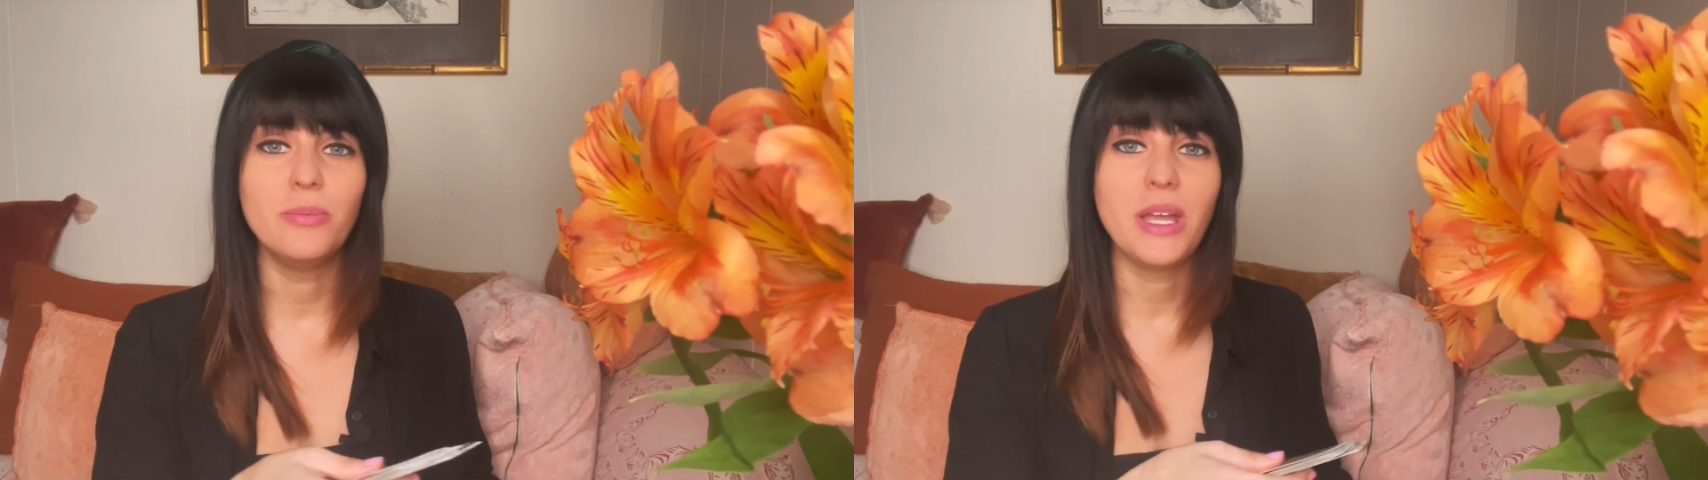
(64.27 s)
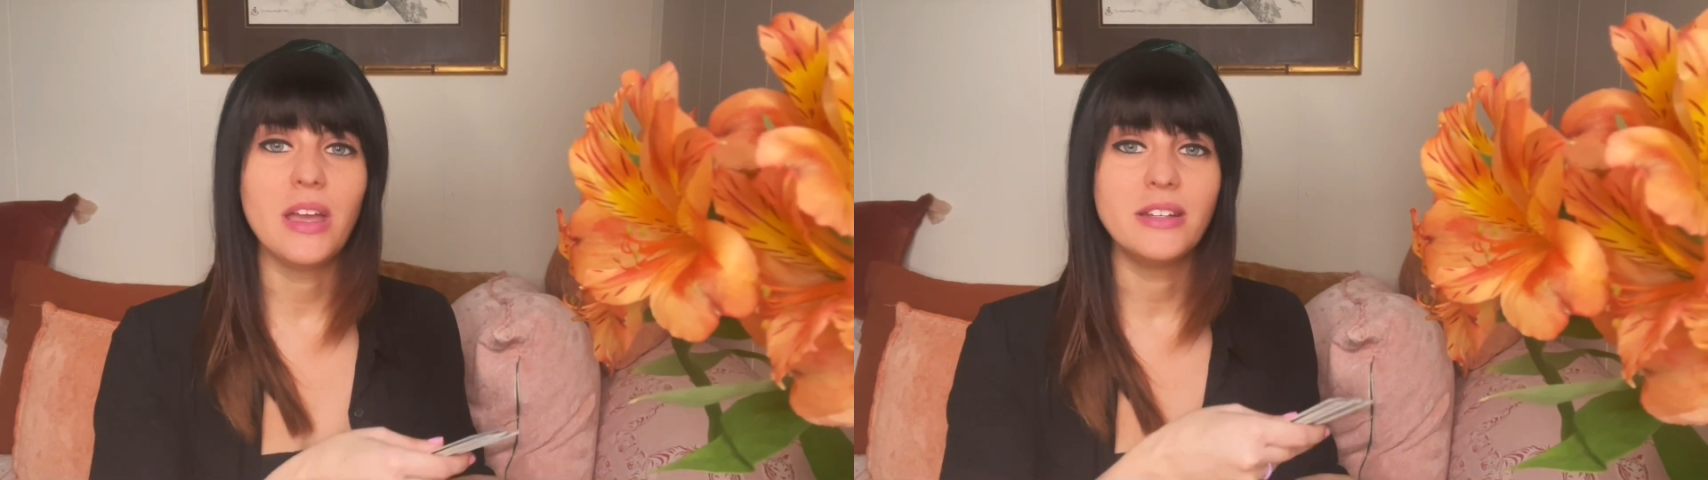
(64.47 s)

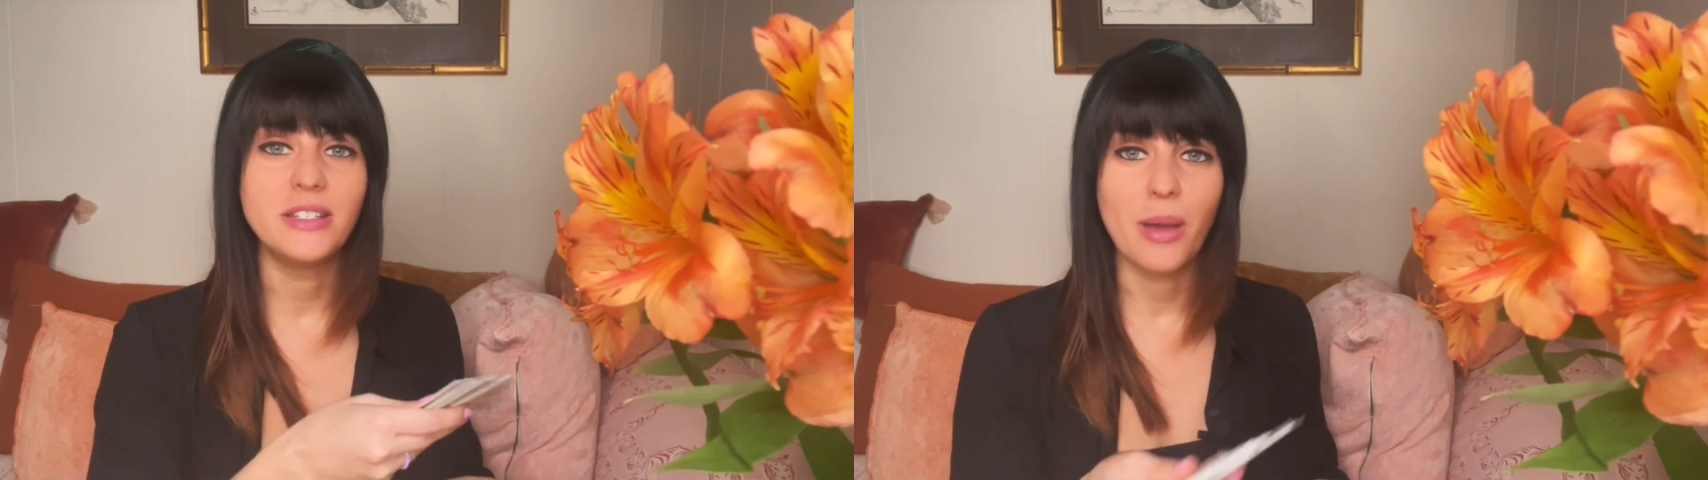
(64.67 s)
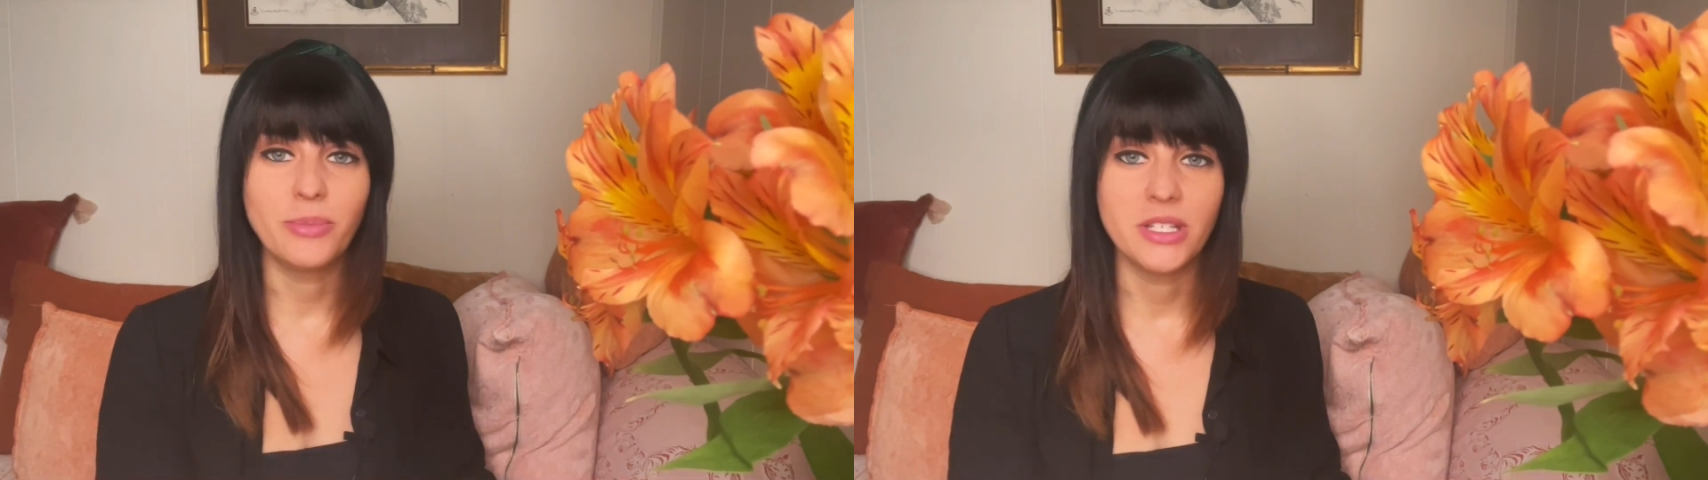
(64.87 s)
be
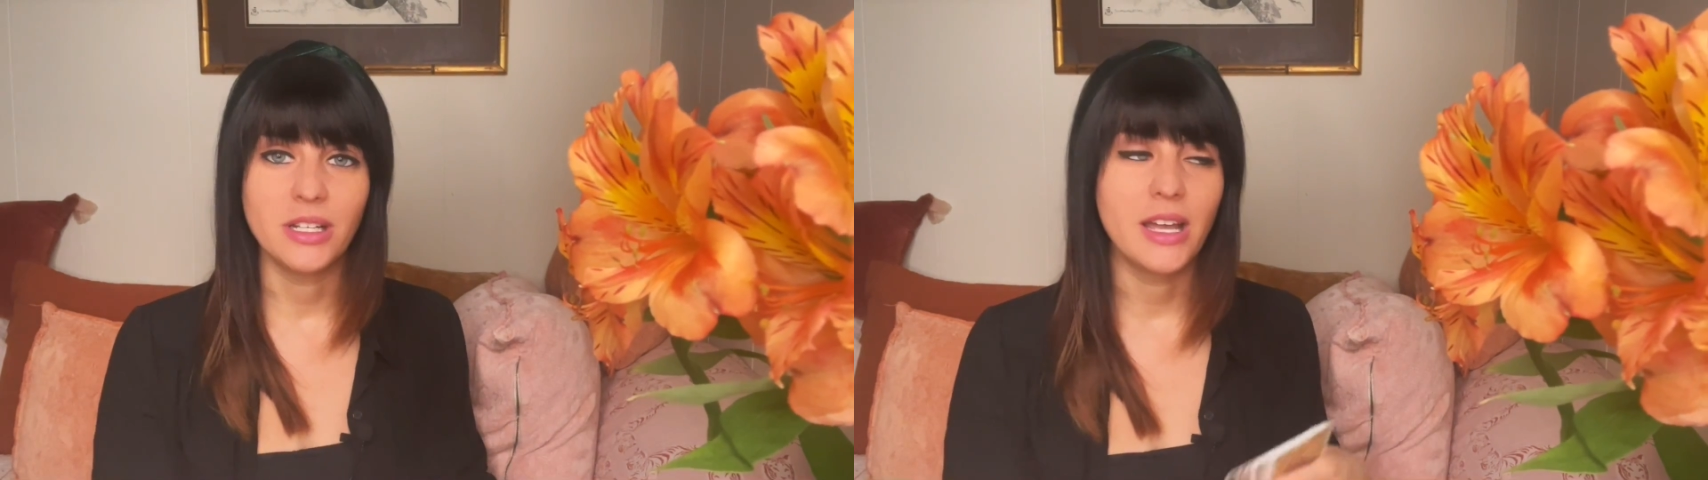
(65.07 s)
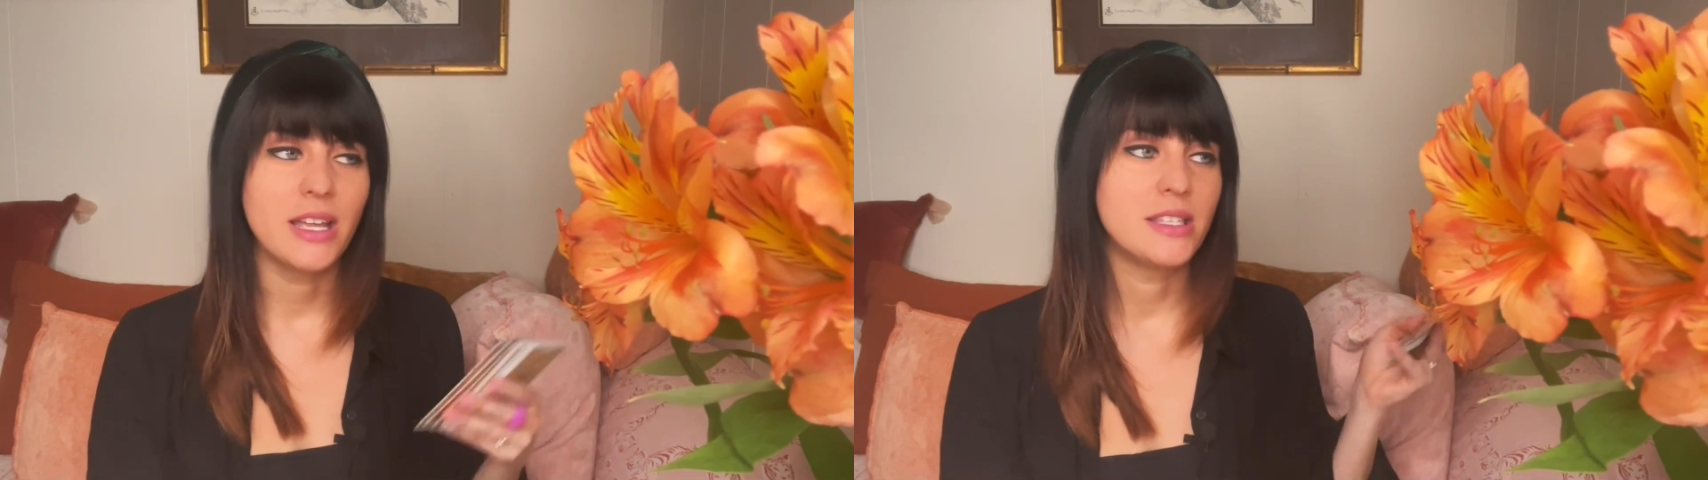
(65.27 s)

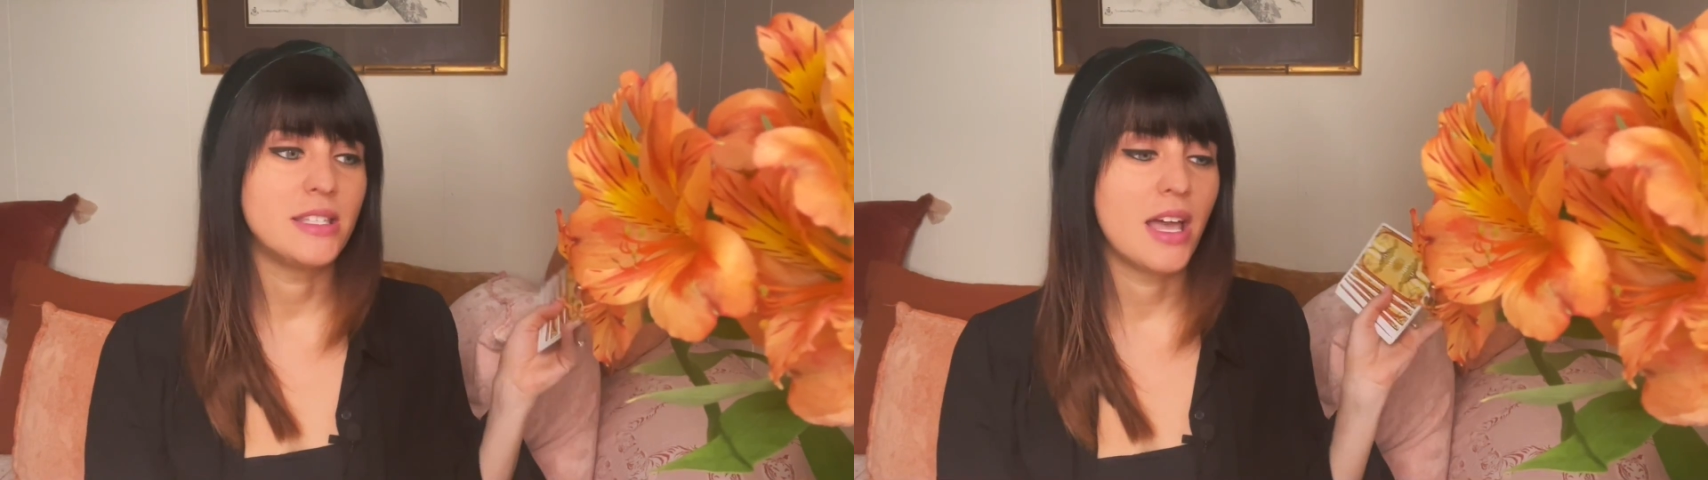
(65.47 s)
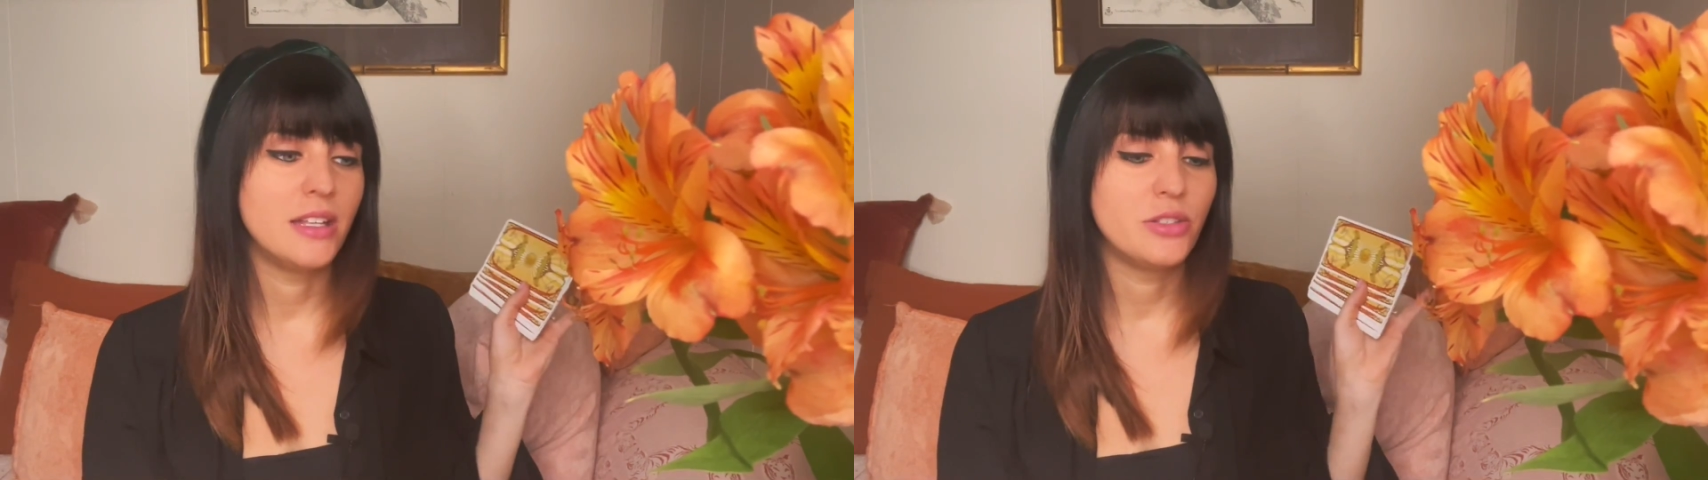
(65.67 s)
adapted, like I
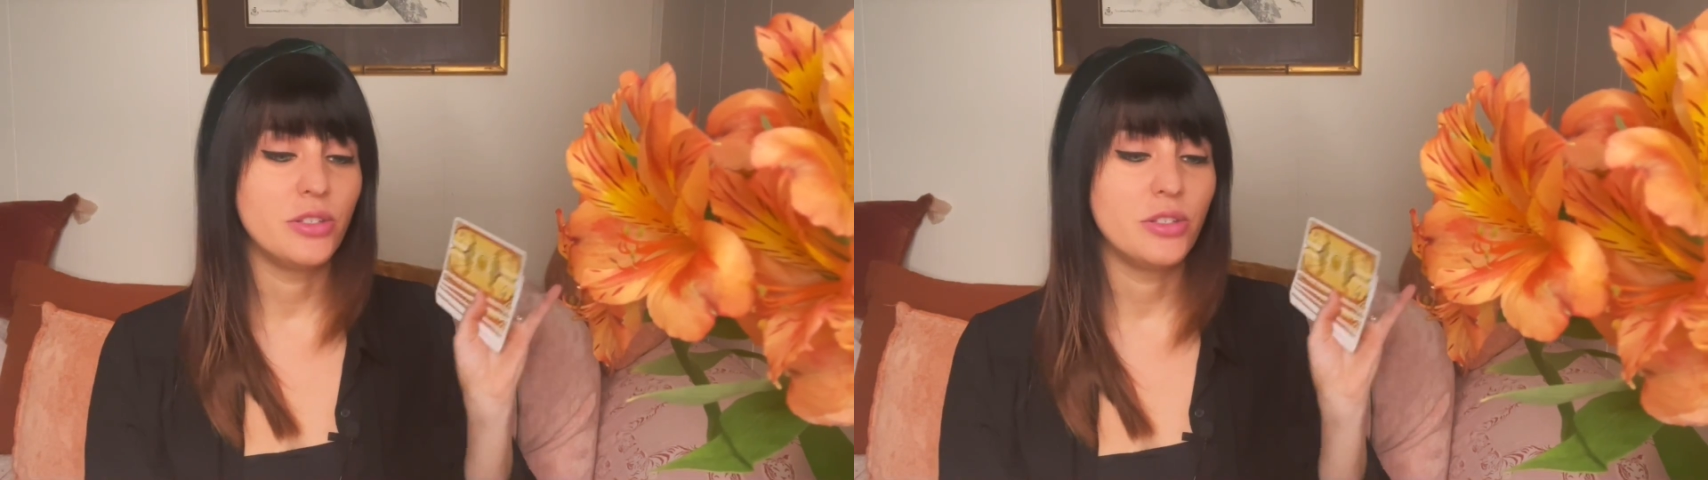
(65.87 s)
said,